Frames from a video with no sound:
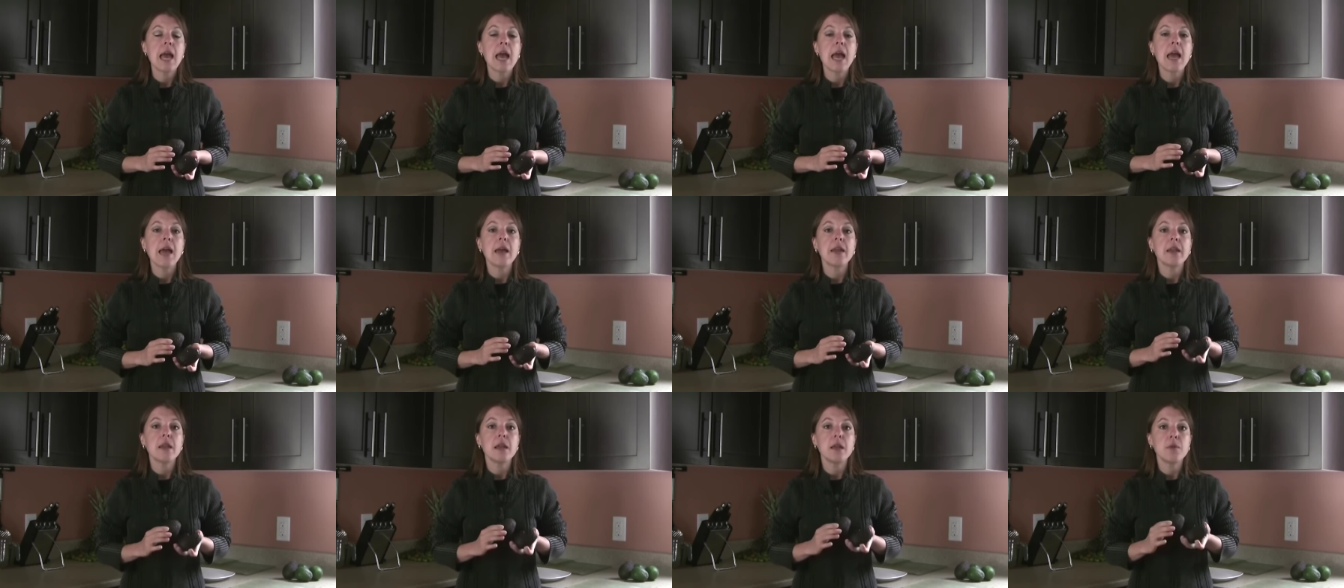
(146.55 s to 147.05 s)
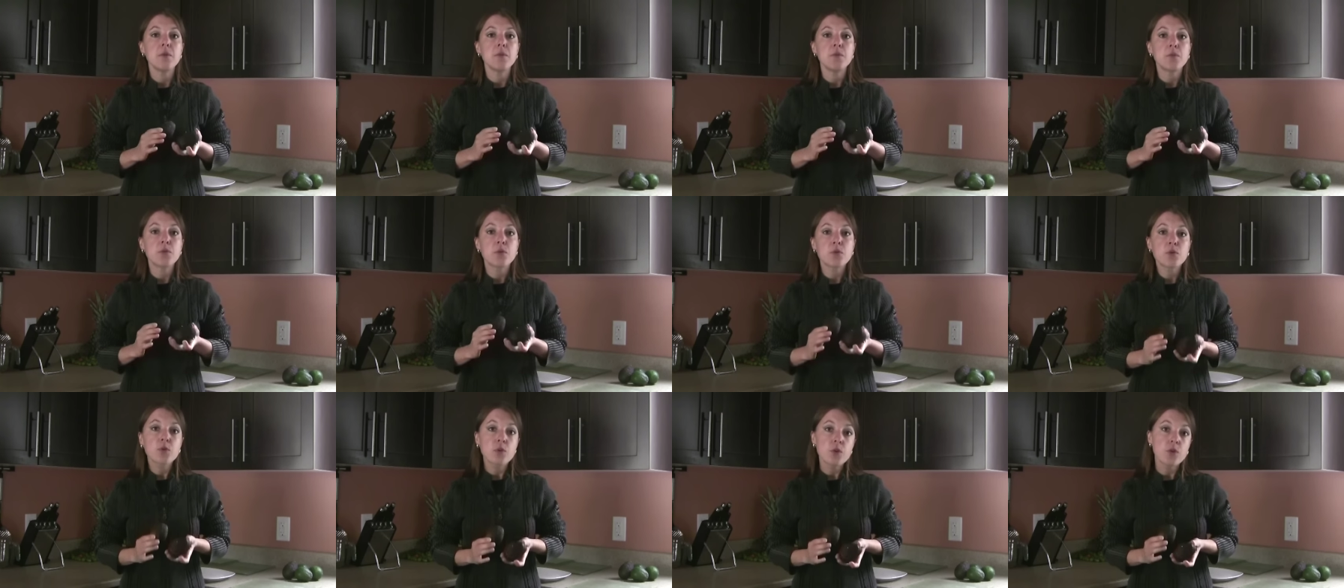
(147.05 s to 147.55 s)
and
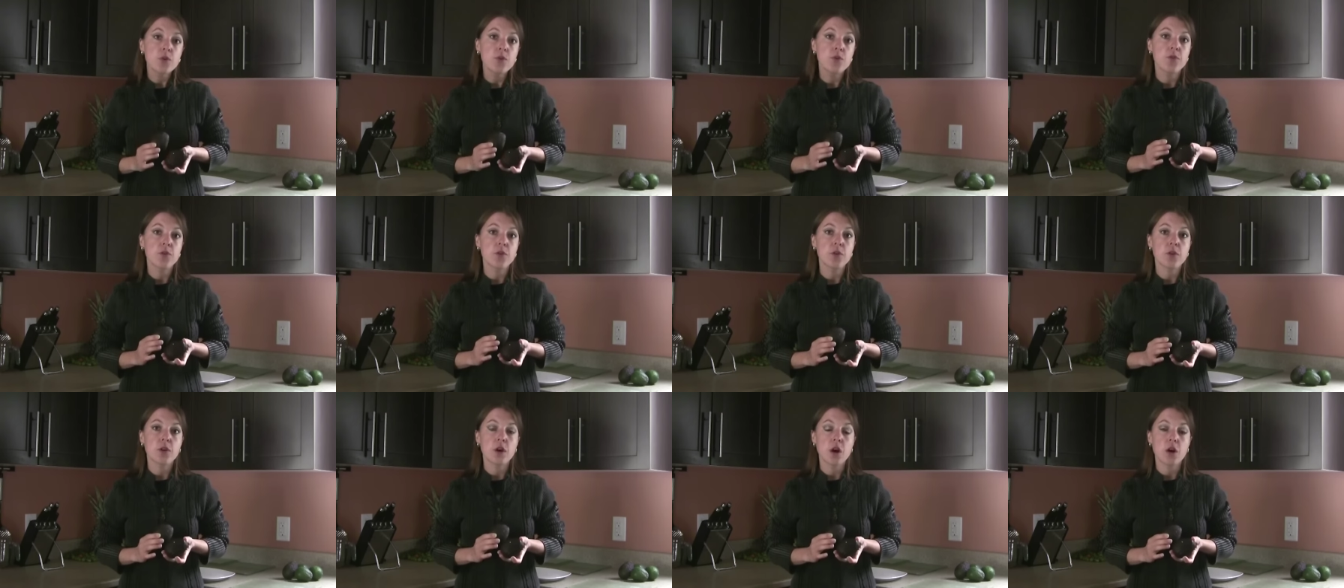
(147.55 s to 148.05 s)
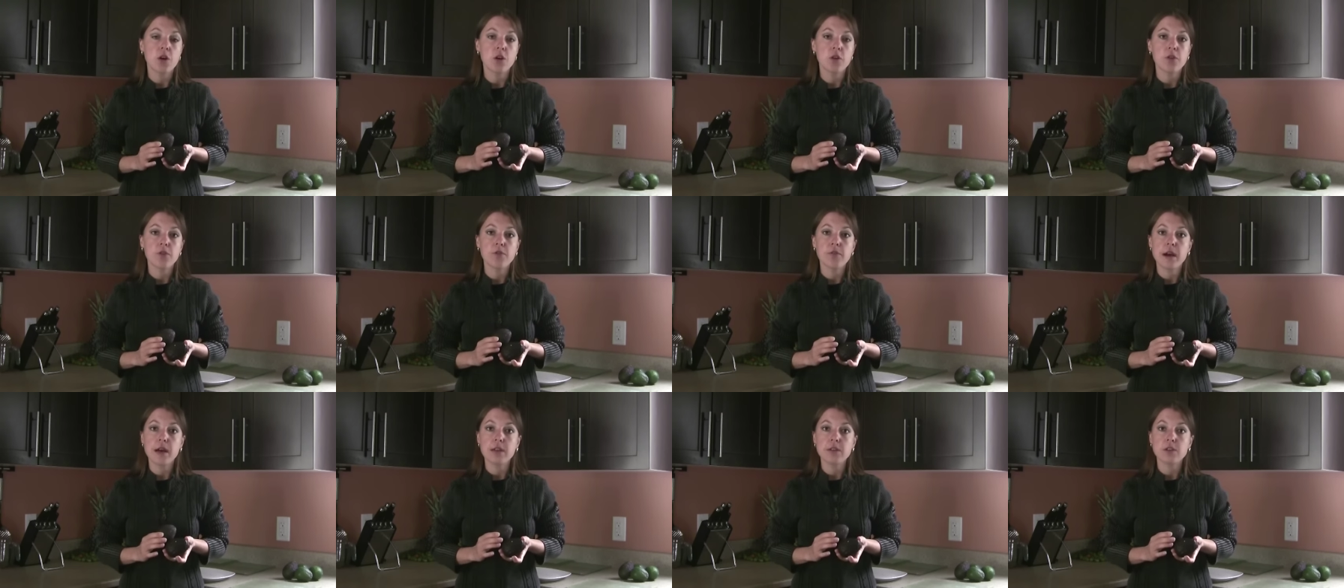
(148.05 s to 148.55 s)
improve your
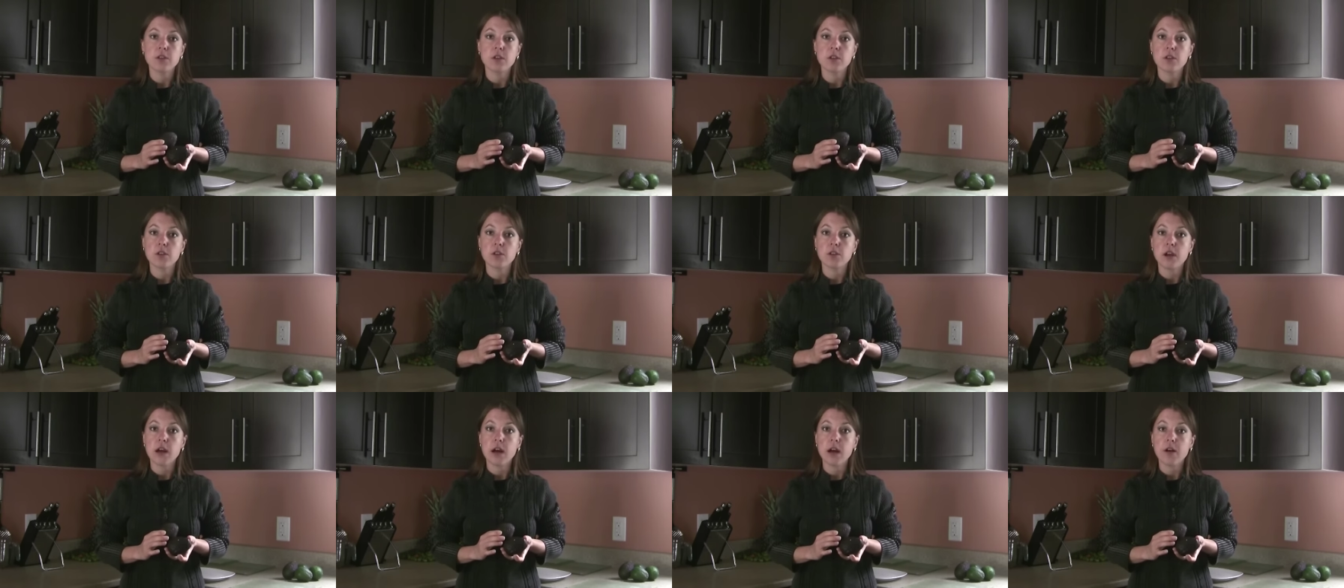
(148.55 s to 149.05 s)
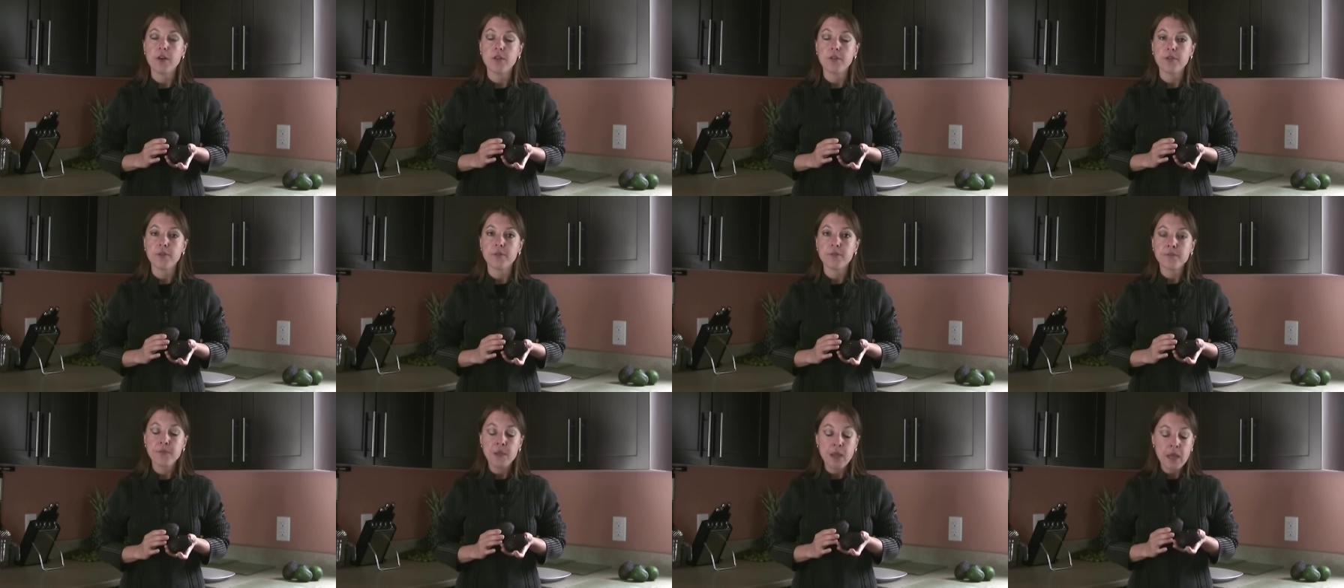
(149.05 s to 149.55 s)
cardiovascular health.